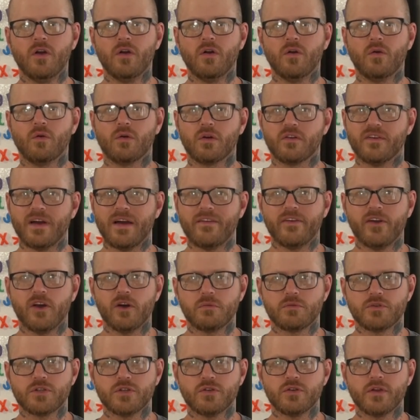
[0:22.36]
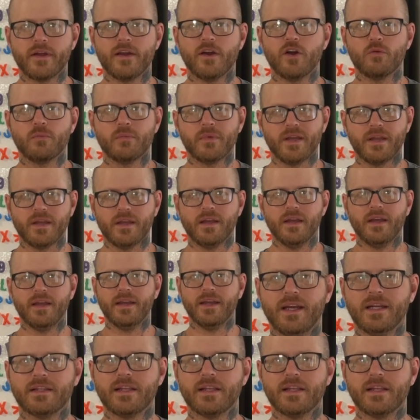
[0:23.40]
or if I've helped you to help me, hit